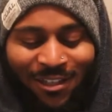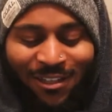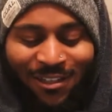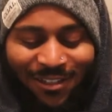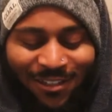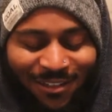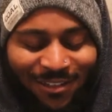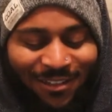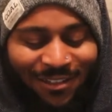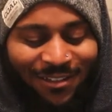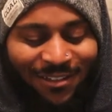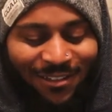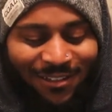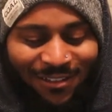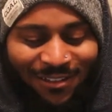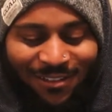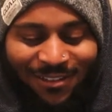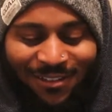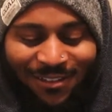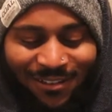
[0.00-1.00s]
Work but the
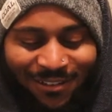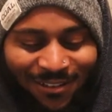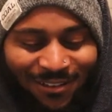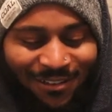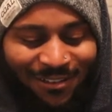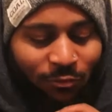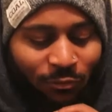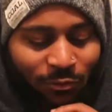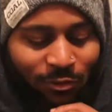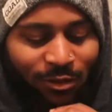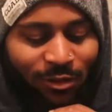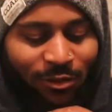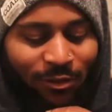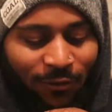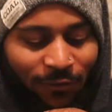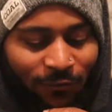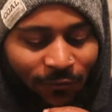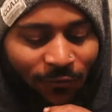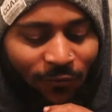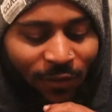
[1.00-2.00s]
fee. Nah, nah,
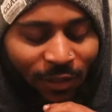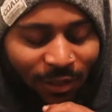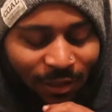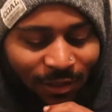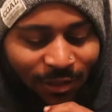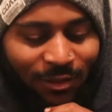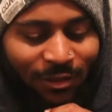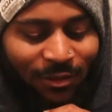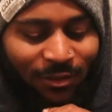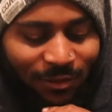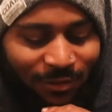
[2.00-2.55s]
nah, nah,